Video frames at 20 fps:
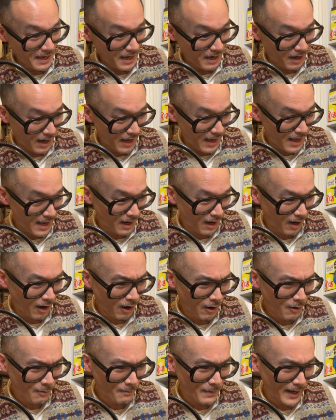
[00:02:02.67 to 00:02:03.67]

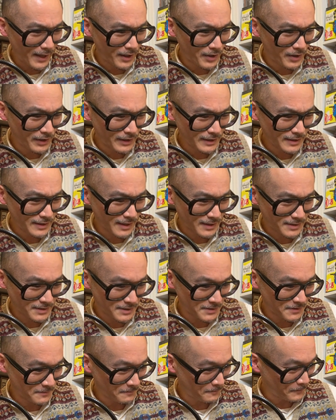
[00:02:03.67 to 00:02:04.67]
Oh my
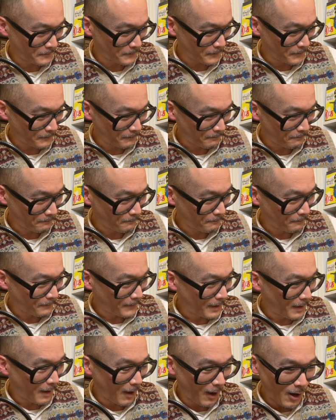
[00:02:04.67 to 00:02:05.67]
goodness,
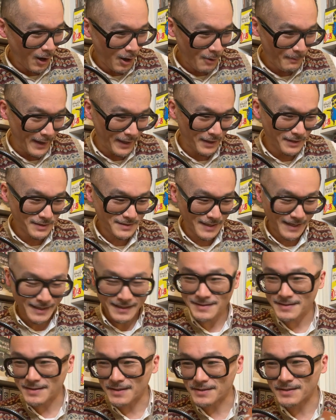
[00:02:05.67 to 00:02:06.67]
and
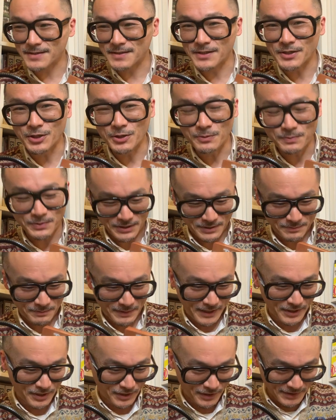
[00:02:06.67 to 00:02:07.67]
it's the steelbook,
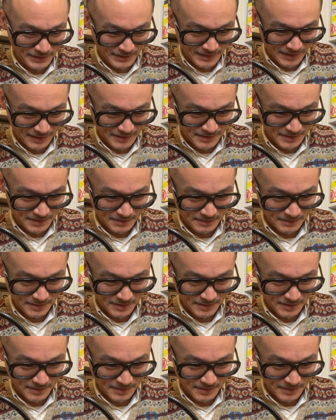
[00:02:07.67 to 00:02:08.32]
my goodness.